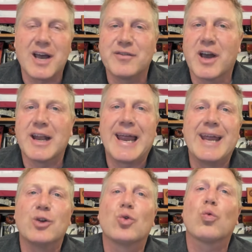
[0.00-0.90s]
I've got
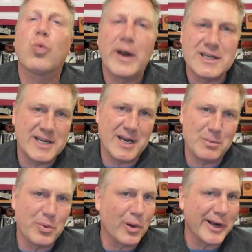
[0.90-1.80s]
a great
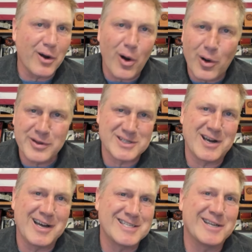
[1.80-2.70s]
team pulling all this
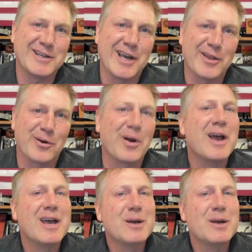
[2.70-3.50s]
content together.